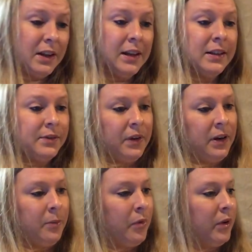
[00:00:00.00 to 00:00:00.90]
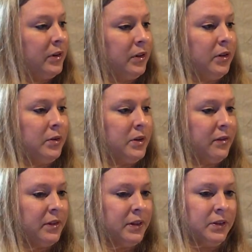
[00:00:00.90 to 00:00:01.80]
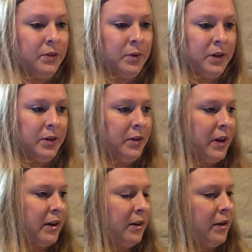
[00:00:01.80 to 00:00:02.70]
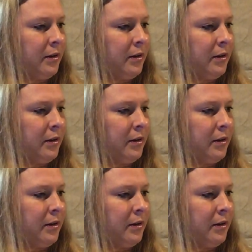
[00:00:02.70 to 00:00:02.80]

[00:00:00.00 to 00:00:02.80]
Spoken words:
It is very important. You definitely do want to do that.